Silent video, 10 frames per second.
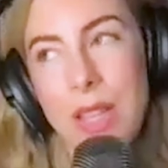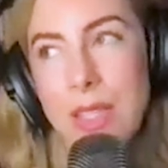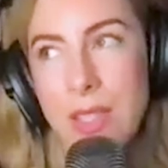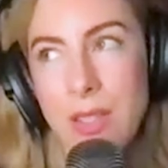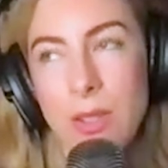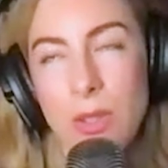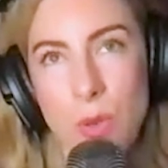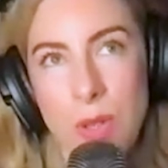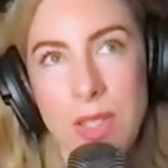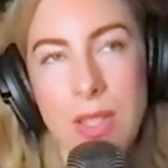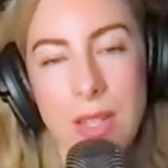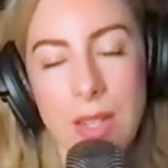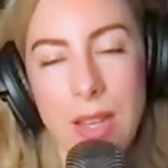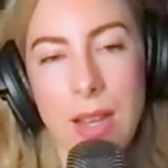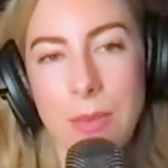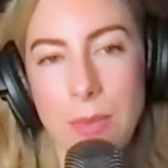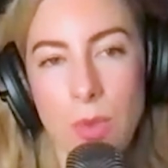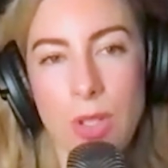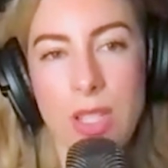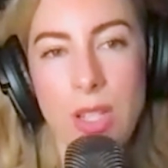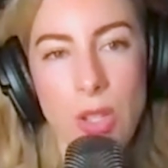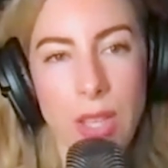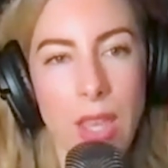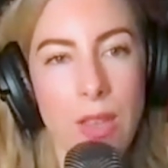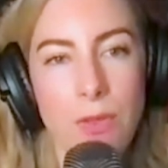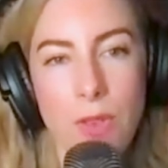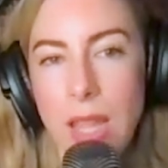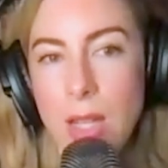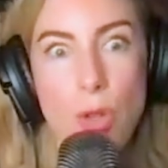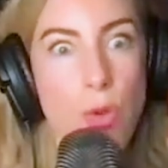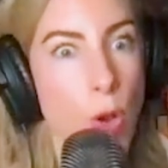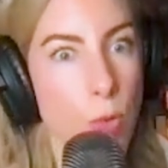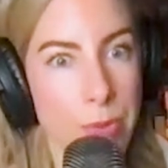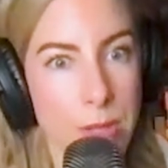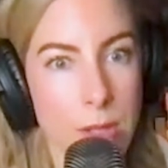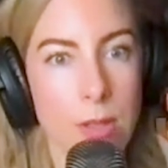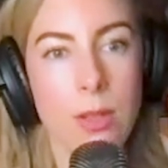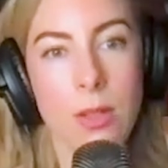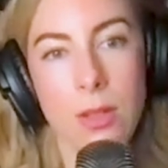that's a little twisted. We're still looking for like tropes.